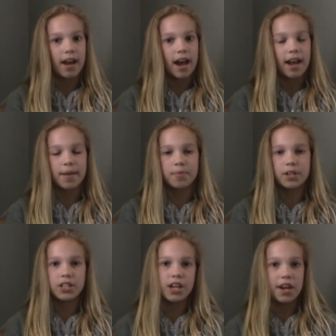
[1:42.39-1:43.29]
I
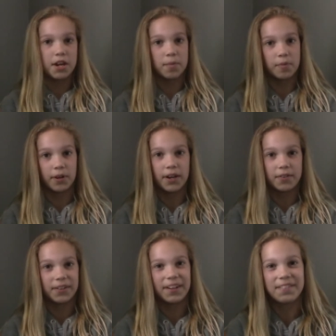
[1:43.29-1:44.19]
appreciate your
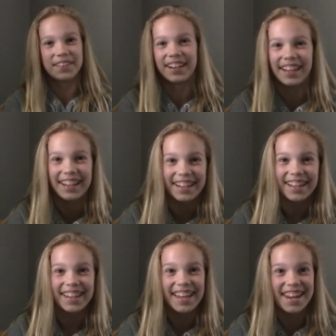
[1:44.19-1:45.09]
bravery for like
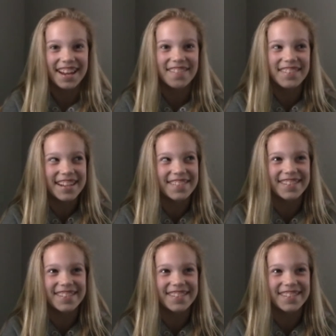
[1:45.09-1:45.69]
getting up there,